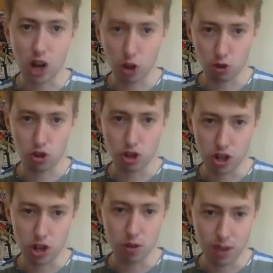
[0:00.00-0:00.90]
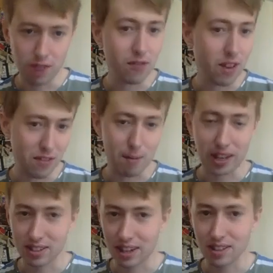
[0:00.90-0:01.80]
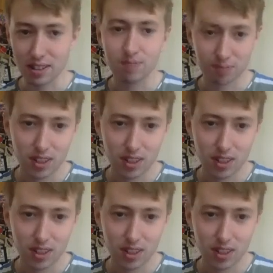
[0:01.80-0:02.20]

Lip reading: ultra new, if that makes sense.